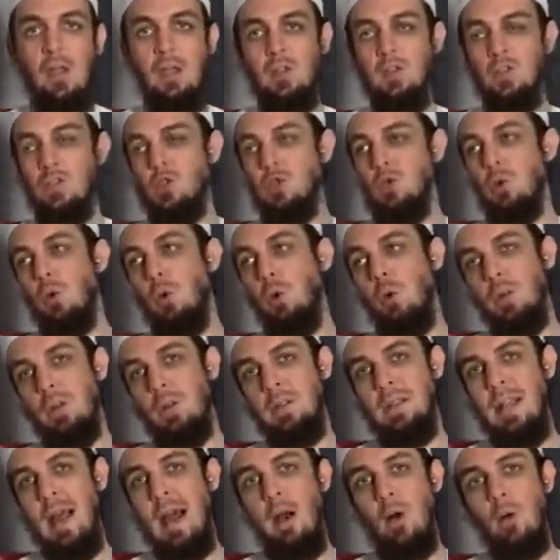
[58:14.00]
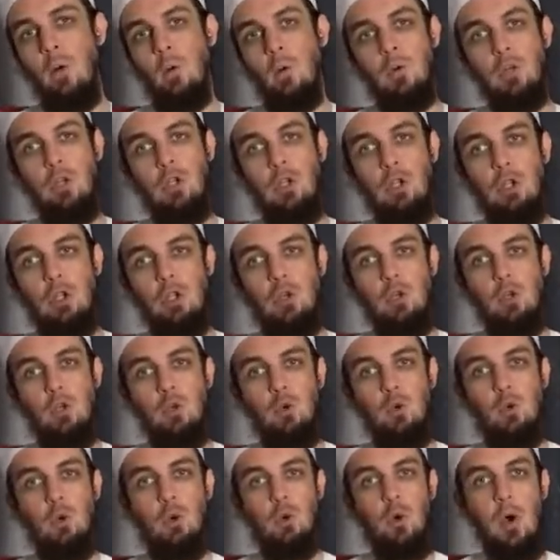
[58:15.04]
So now
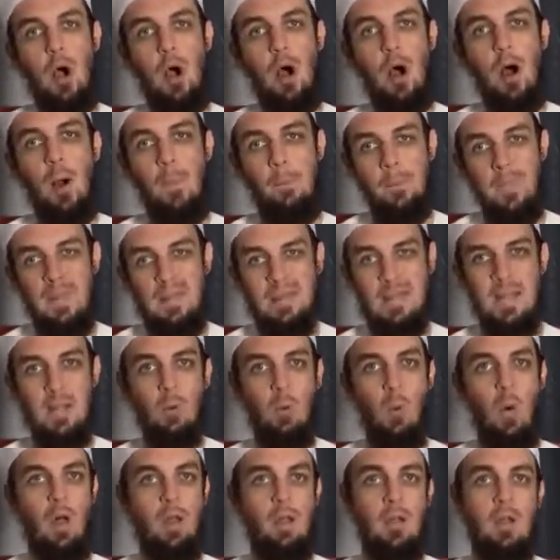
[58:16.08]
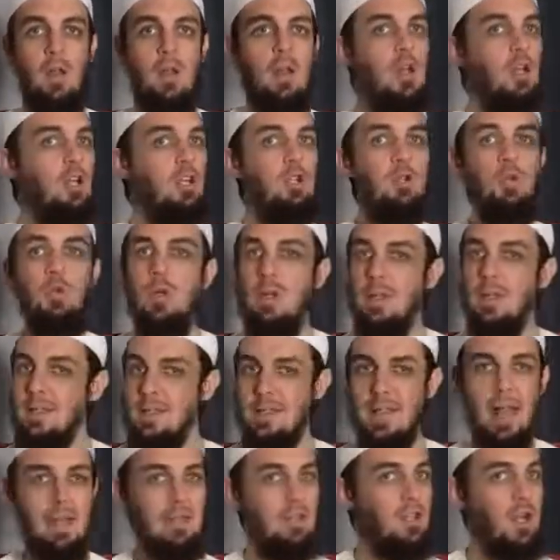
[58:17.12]
you are missing one. You can
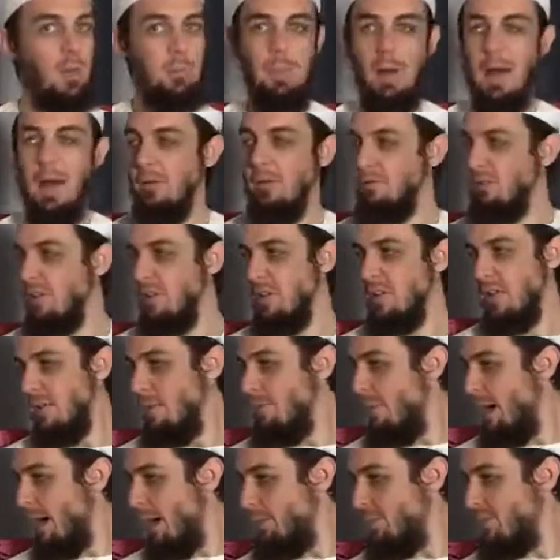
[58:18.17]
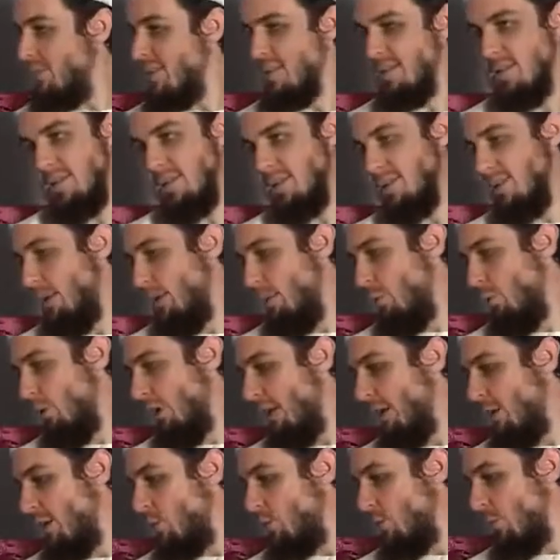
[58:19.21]
stand up after the imam says, Assalamu
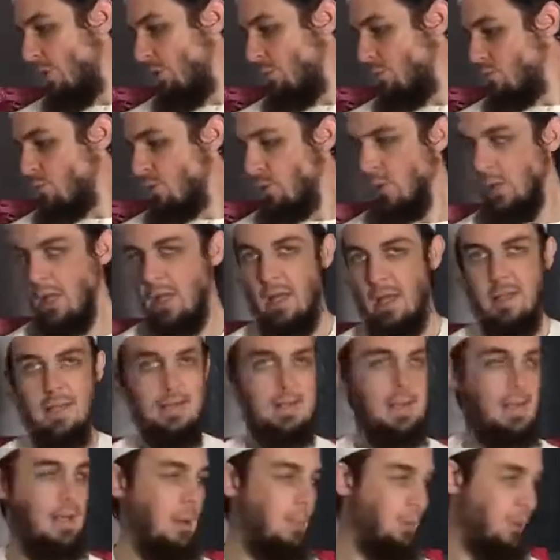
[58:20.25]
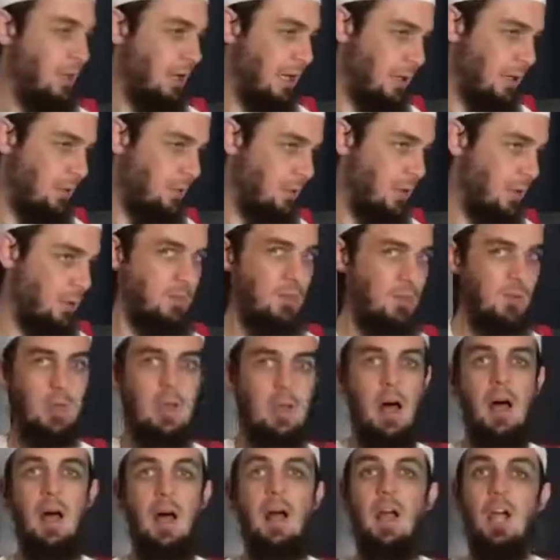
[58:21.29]
alaikum rahmatullah, Assalamu alaikum
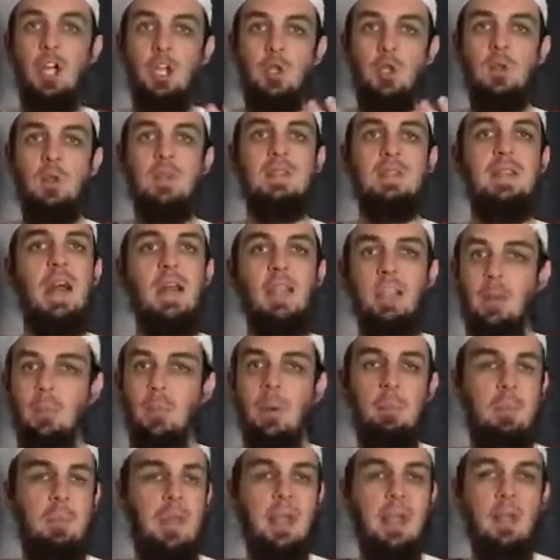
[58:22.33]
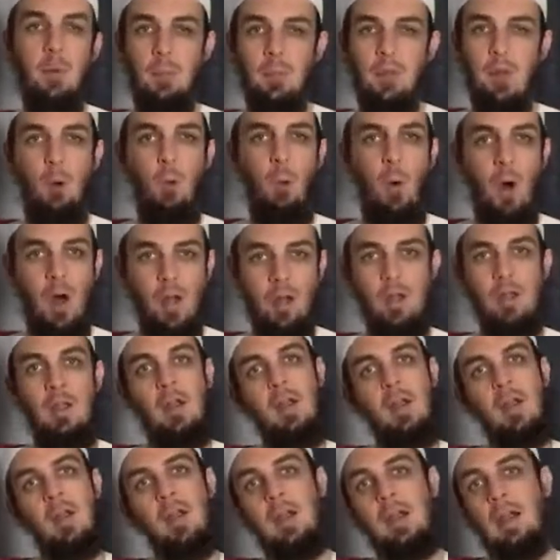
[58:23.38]
rahmatullah. You stand up and make up the one,
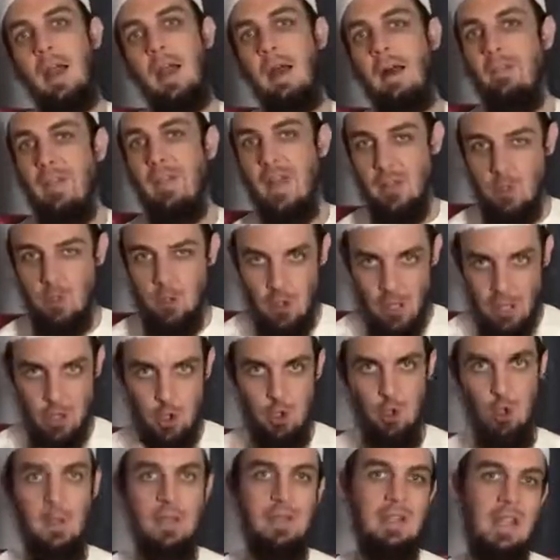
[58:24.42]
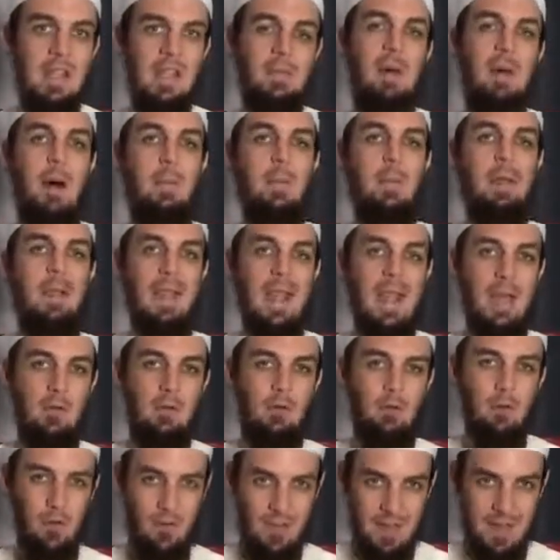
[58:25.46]
and then you can join the imam again
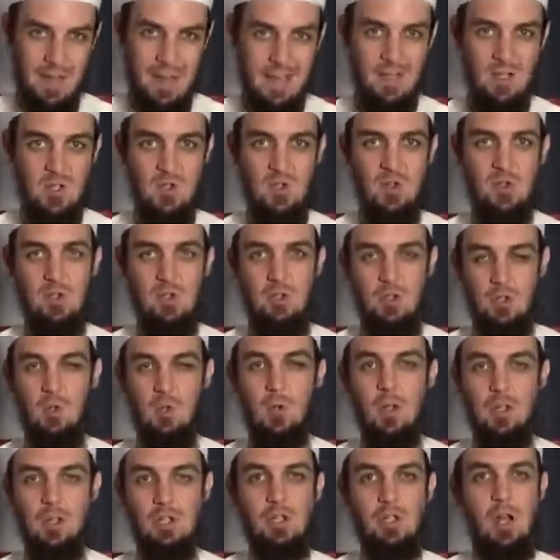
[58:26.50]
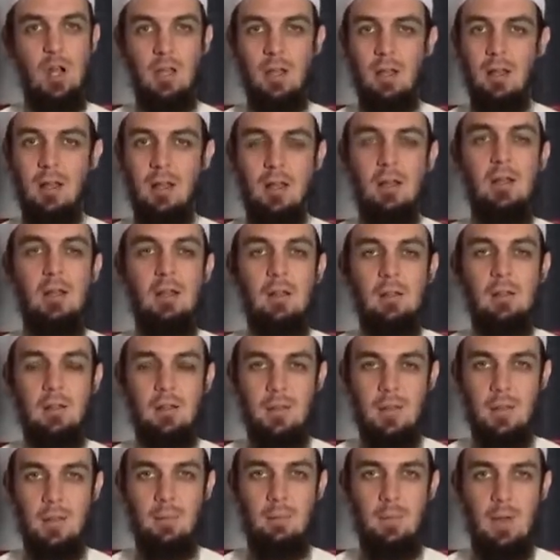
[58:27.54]
for the next two, inshallah.
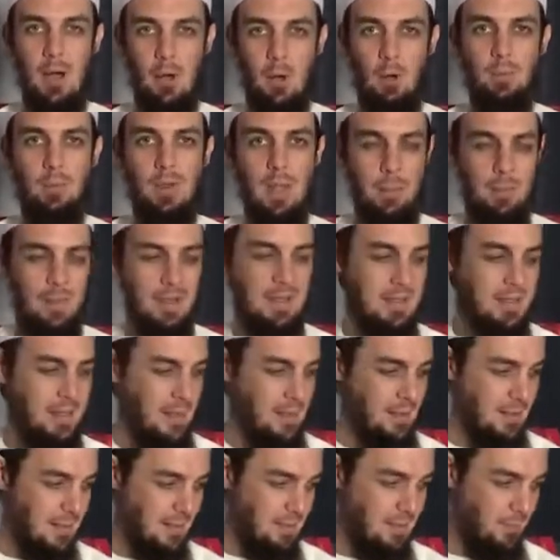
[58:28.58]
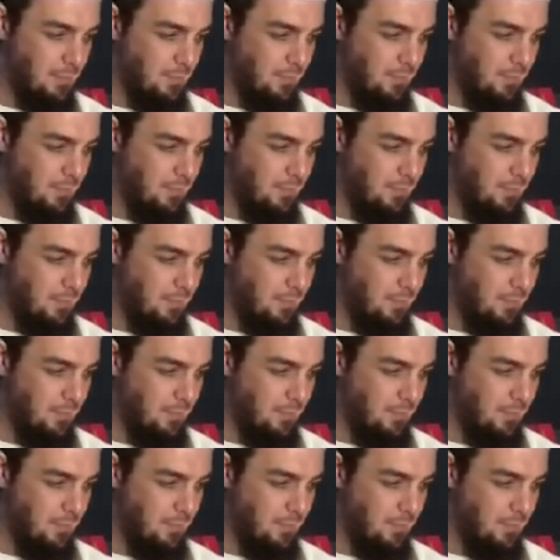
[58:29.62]
Nah, I hope that made sense.